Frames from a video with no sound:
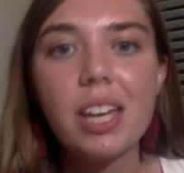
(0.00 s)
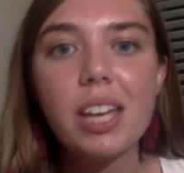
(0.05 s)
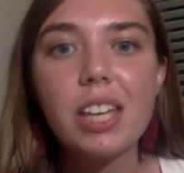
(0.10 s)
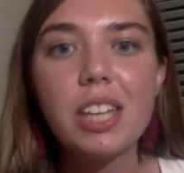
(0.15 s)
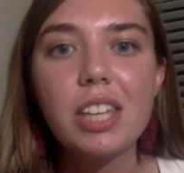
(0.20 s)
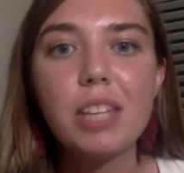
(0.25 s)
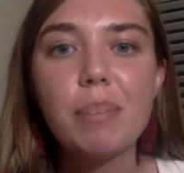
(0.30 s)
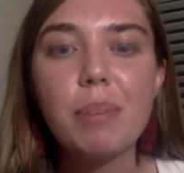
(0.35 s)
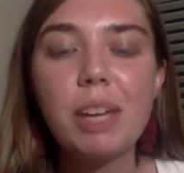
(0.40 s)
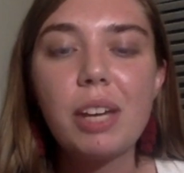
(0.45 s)

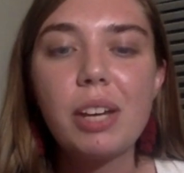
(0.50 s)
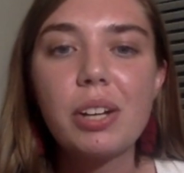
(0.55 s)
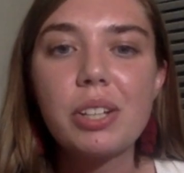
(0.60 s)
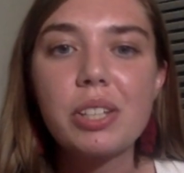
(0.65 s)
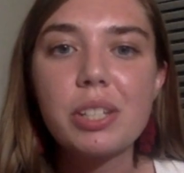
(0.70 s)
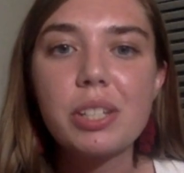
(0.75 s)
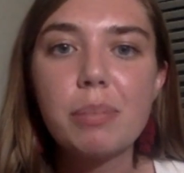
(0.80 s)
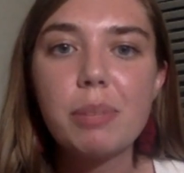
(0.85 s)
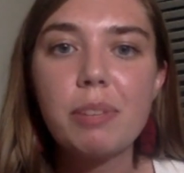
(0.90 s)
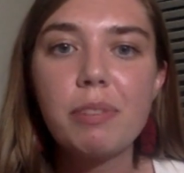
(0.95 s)
You may
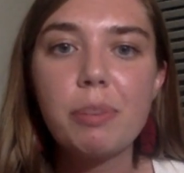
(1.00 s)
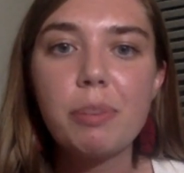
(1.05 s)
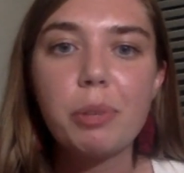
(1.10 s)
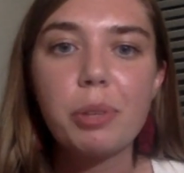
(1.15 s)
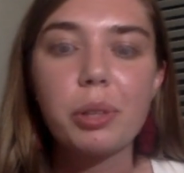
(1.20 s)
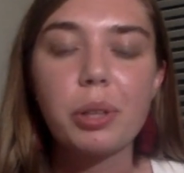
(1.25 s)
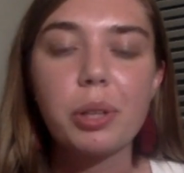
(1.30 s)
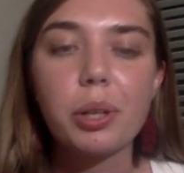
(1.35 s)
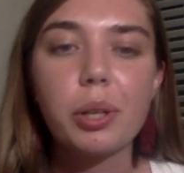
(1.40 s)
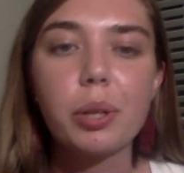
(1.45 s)
also be
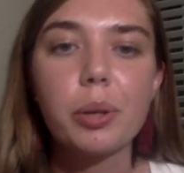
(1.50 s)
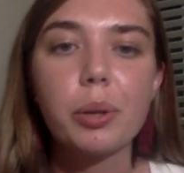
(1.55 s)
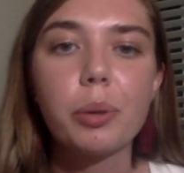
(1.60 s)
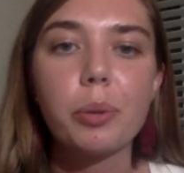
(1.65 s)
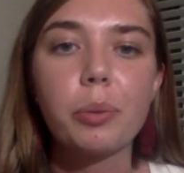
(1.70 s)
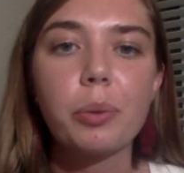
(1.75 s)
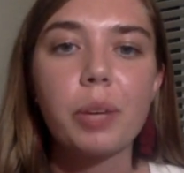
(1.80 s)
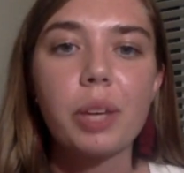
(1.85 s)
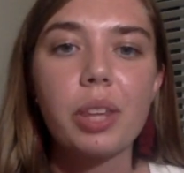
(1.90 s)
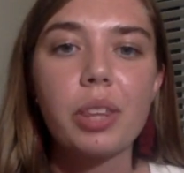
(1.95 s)
familiar
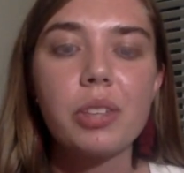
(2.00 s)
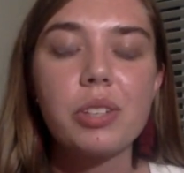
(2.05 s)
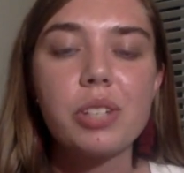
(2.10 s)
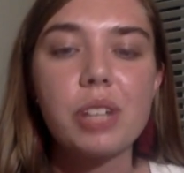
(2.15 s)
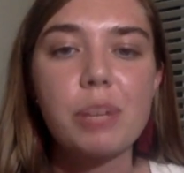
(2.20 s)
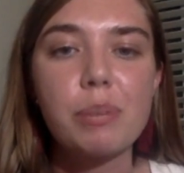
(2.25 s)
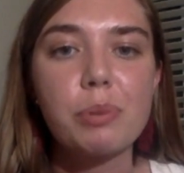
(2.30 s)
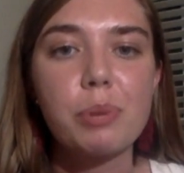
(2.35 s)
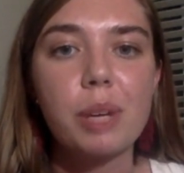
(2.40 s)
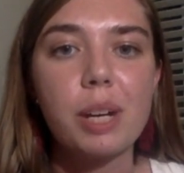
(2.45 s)
with
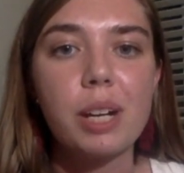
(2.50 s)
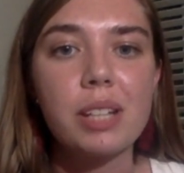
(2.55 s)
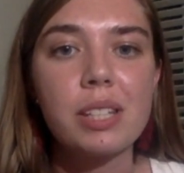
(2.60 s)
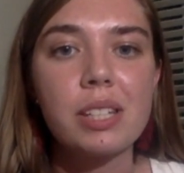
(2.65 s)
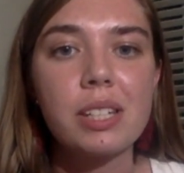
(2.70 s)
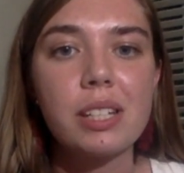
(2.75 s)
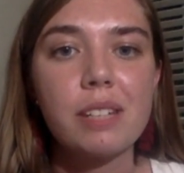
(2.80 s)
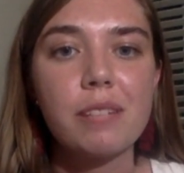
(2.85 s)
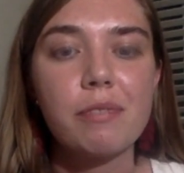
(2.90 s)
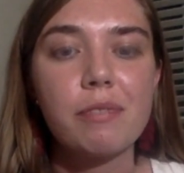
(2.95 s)
James
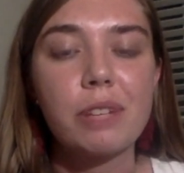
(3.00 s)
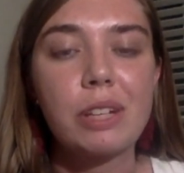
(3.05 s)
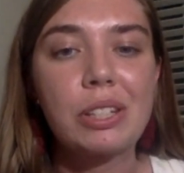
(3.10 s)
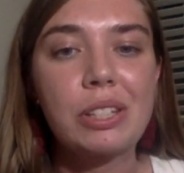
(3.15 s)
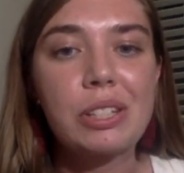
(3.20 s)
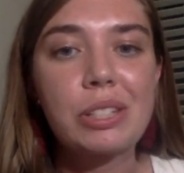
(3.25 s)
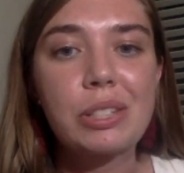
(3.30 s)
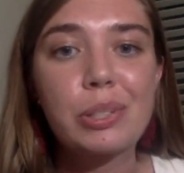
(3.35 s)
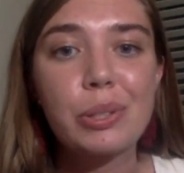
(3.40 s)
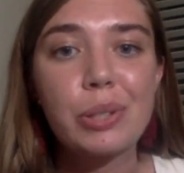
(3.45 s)
Watson and
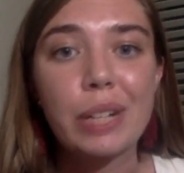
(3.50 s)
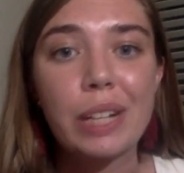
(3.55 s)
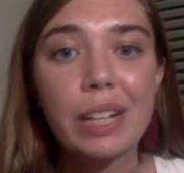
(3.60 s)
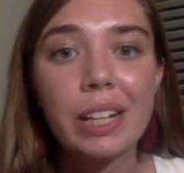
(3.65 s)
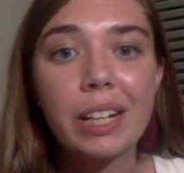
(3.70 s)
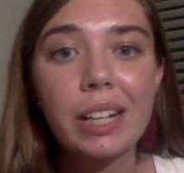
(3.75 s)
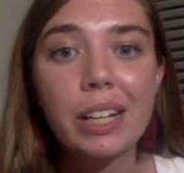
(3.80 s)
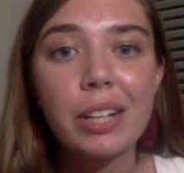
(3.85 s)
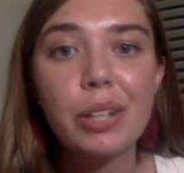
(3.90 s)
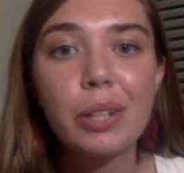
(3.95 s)
Francis Crick,